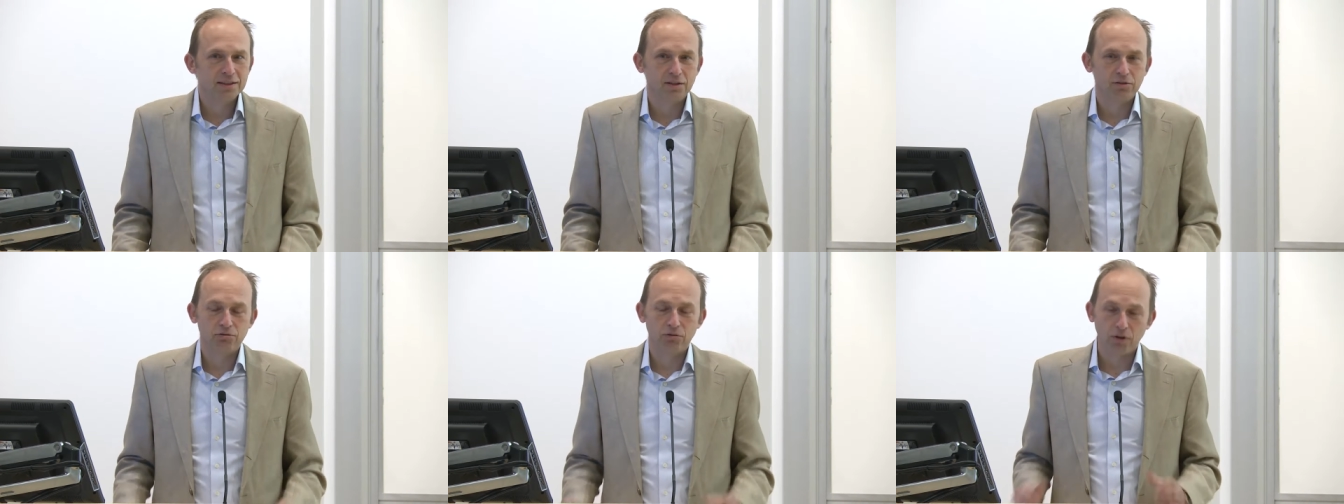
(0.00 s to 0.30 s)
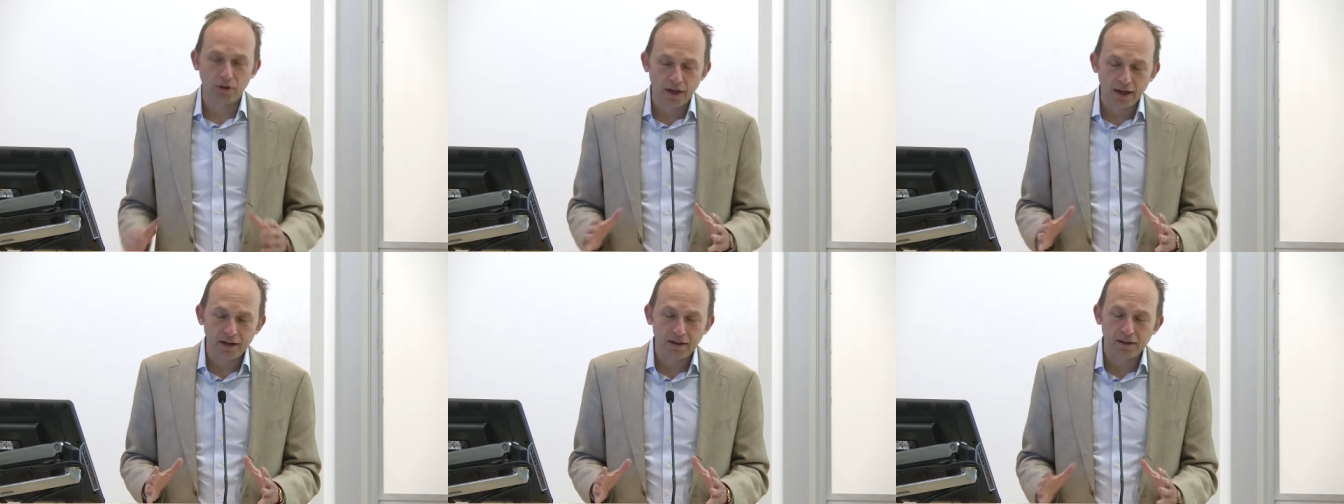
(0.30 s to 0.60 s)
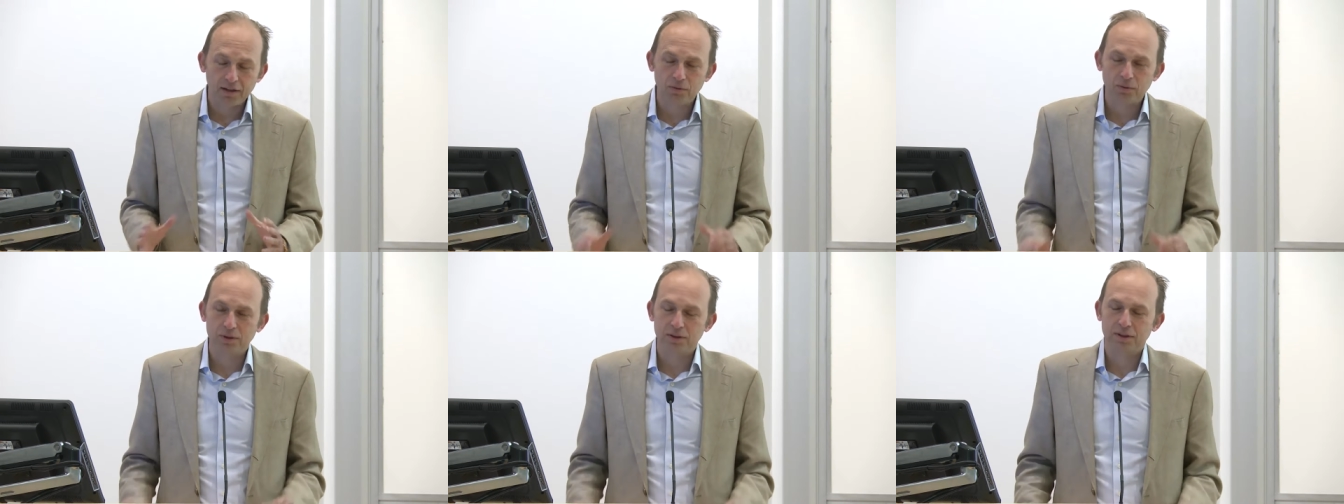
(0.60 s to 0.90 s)
and Rhode
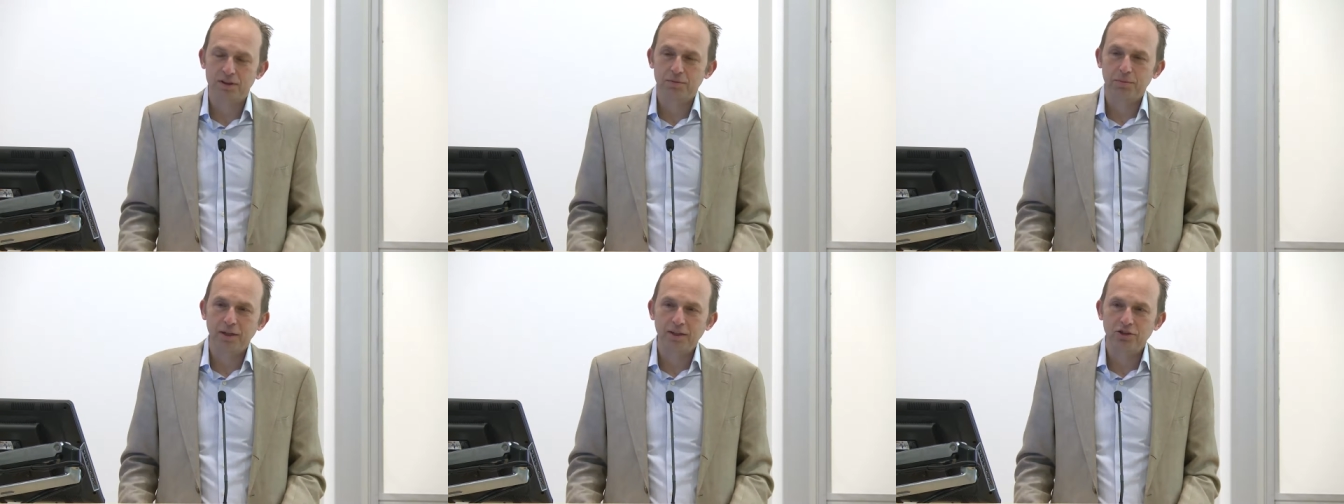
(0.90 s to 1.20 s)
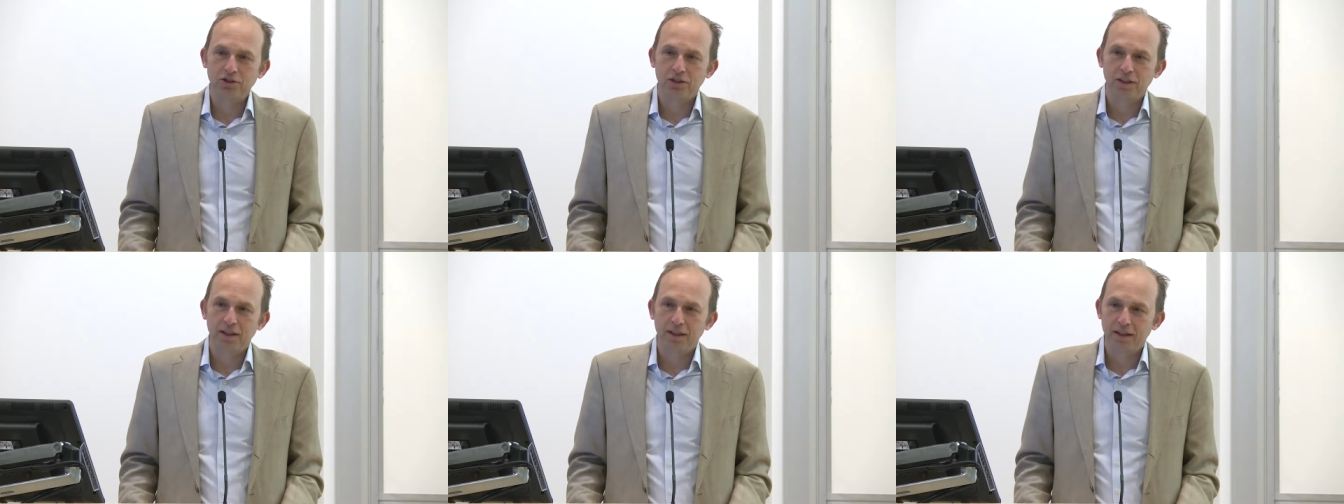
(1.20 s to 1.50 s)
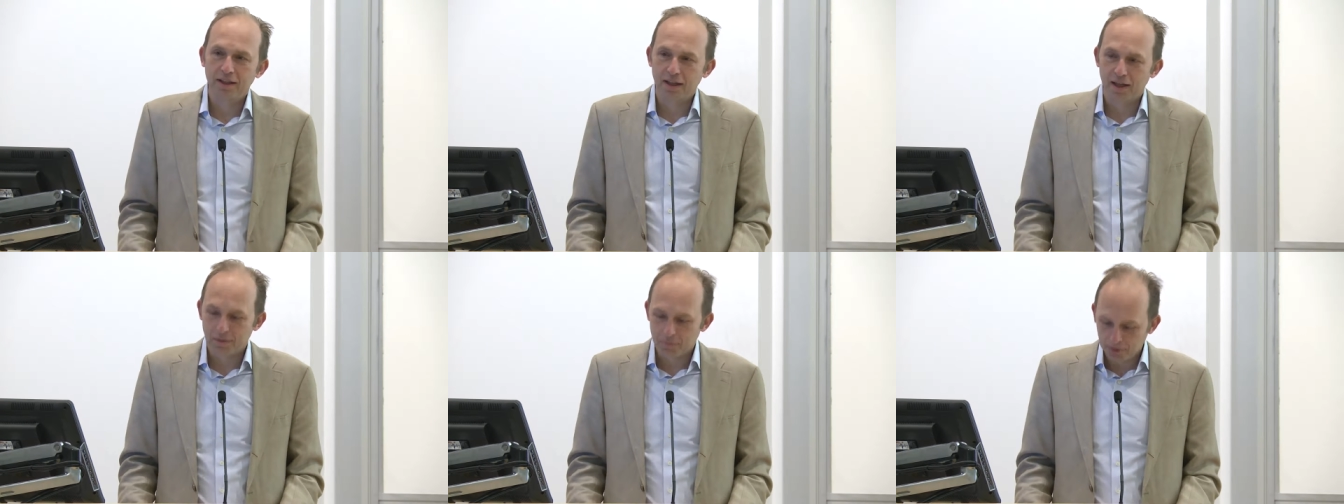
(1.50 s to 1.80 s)
Island was especially a
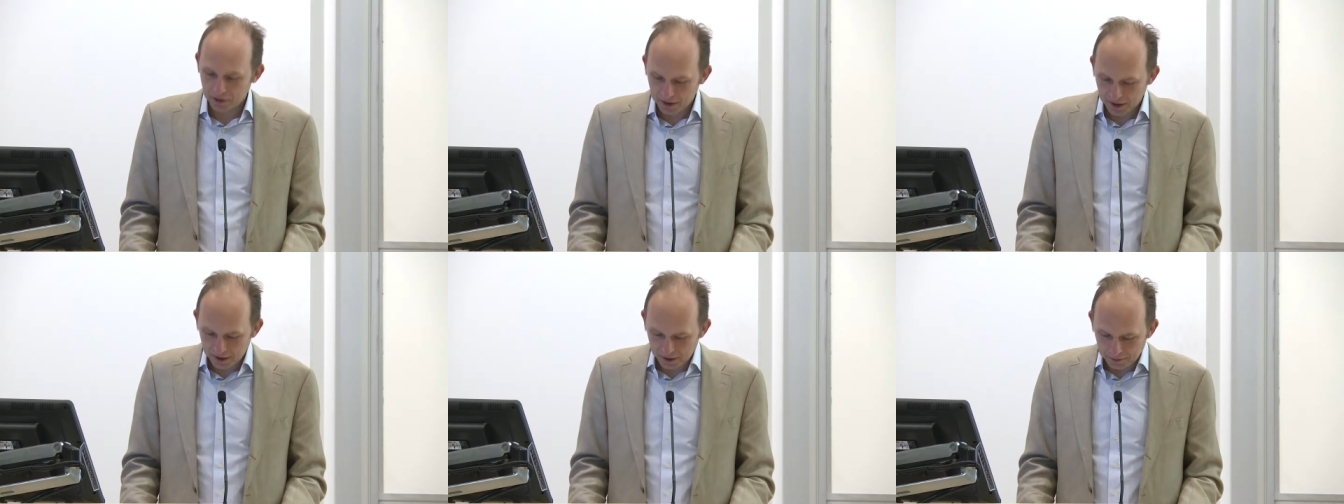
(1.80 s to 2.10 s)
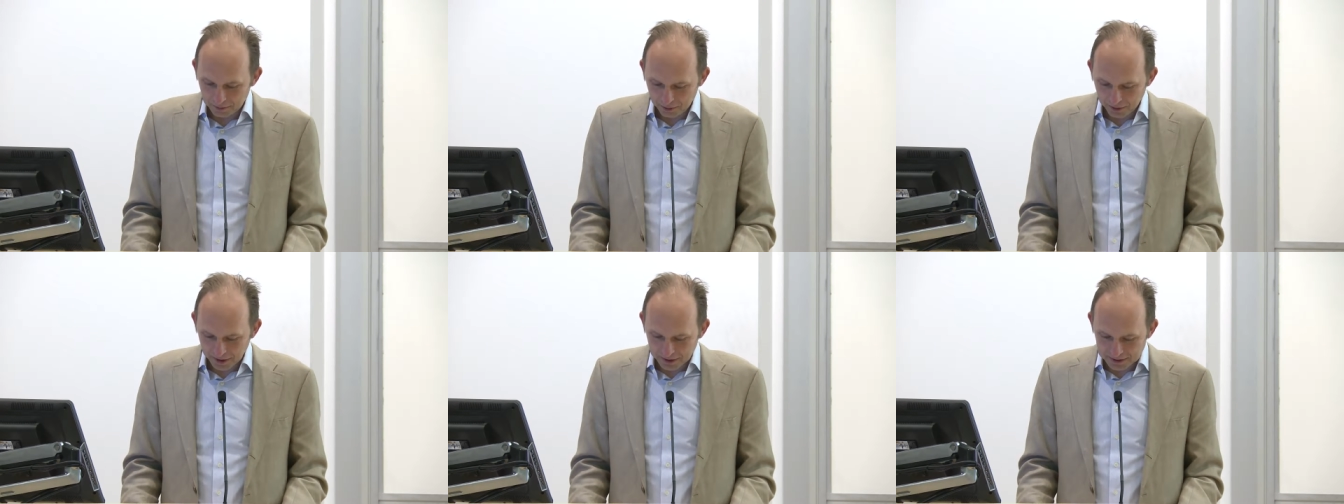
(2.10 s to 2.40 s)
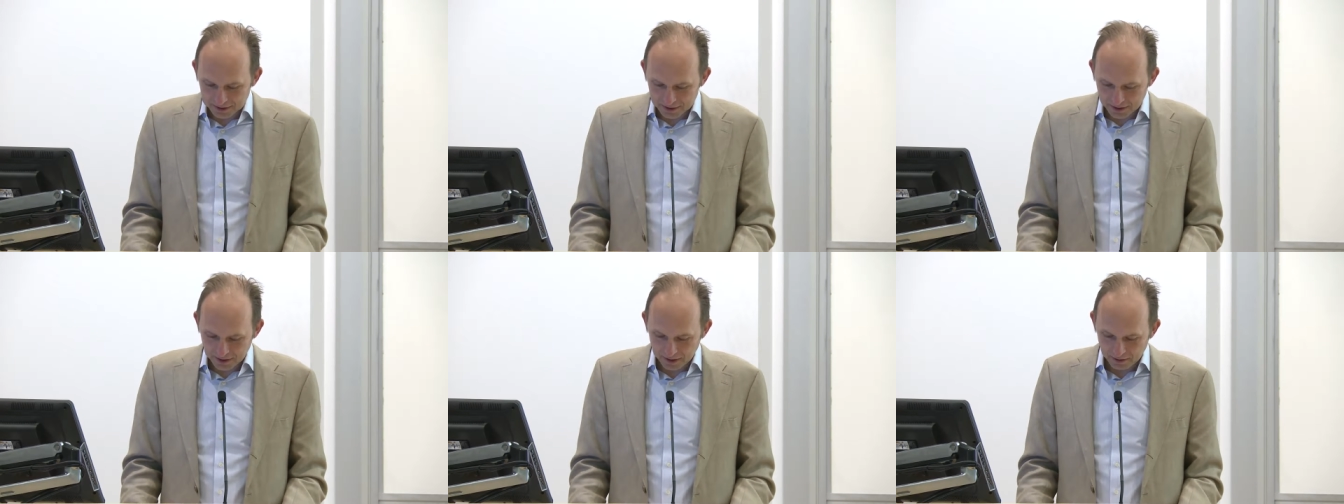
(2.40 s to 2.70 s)
complicated
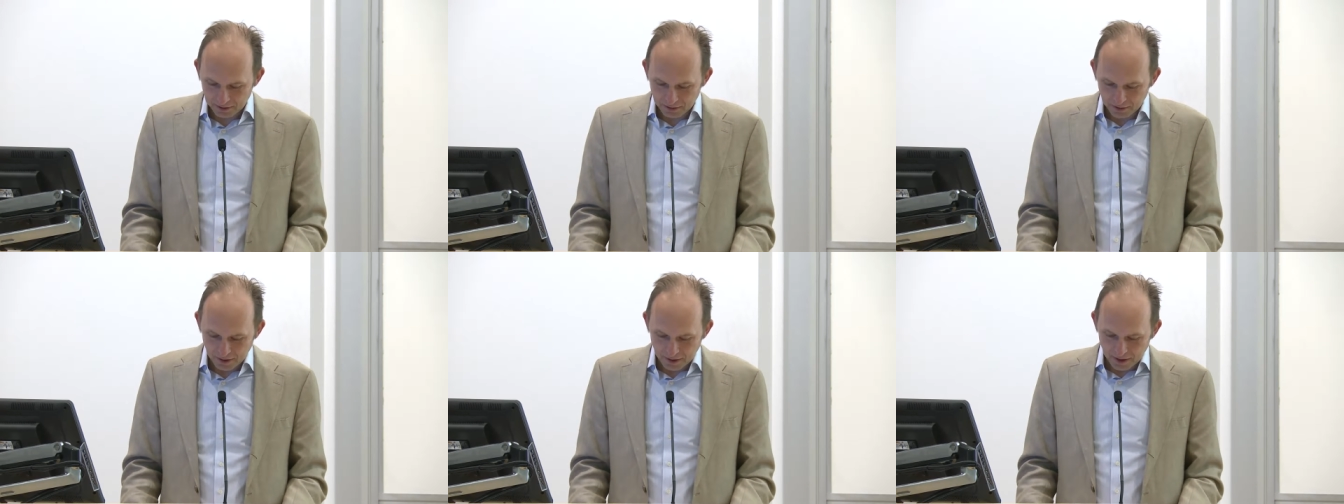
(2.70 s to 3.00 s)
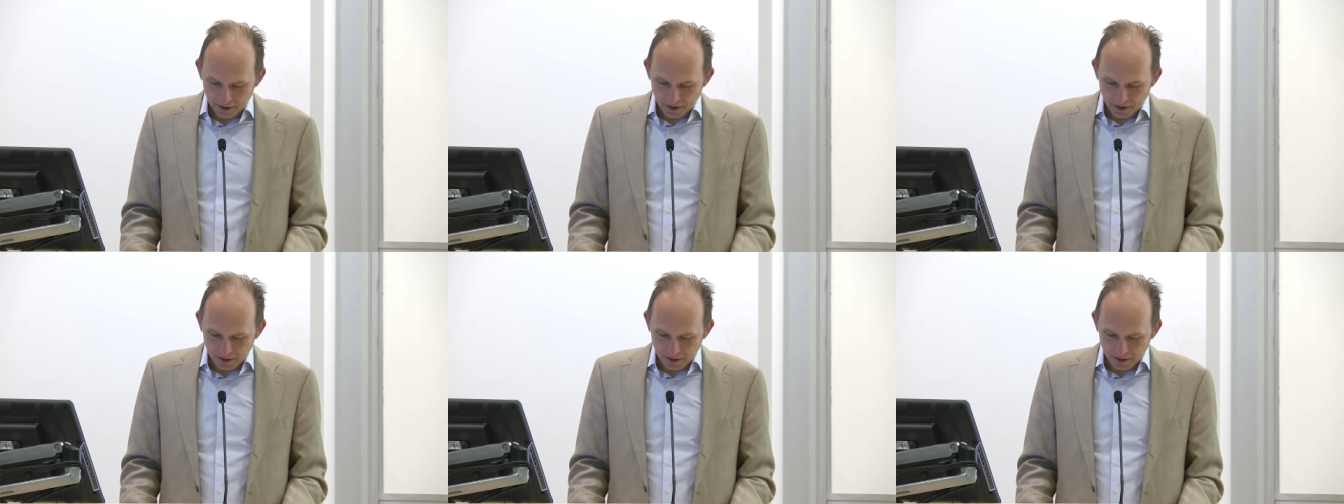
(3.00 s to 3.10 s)
place that had